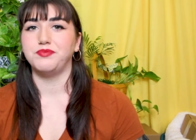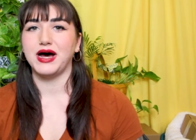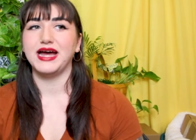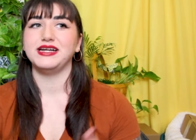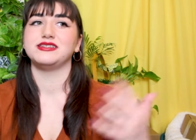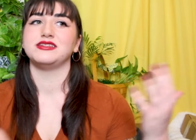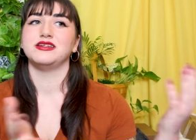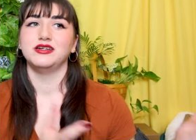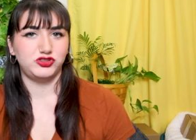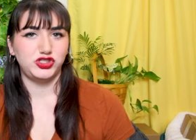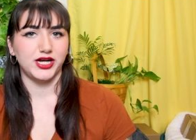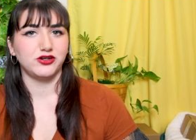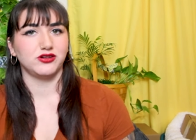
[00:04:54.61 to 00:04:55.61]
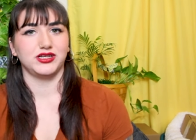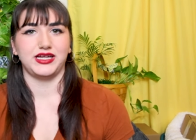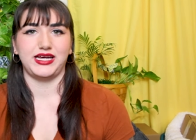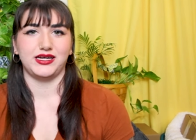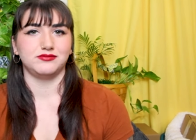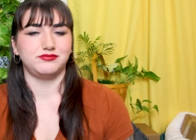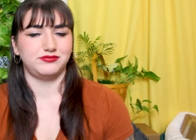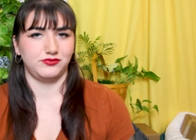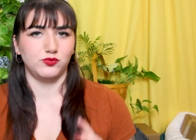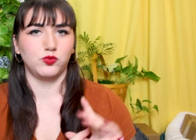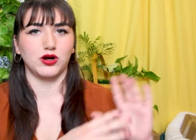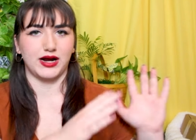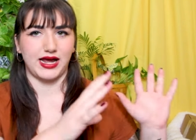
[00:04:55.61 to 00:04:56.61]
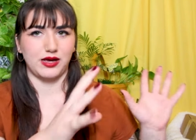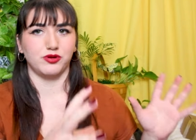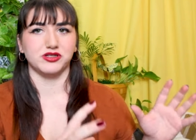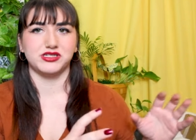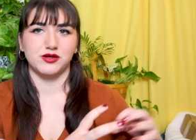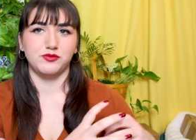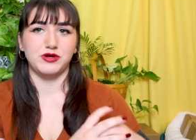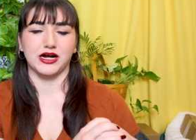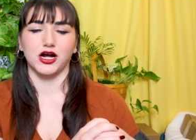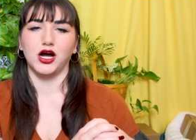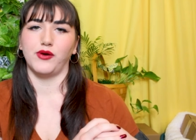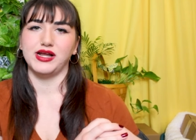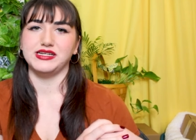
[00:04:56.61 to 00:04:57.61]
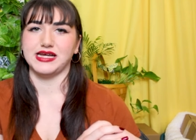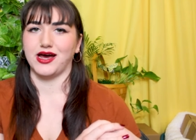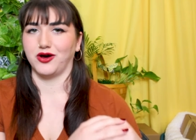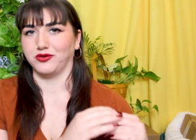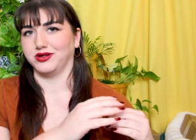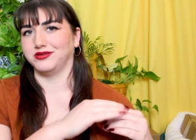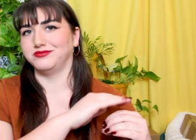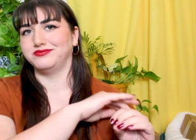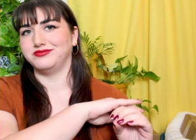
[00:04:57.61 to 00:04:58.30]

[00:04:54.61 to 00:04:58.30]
But generally, we're able to narrow it down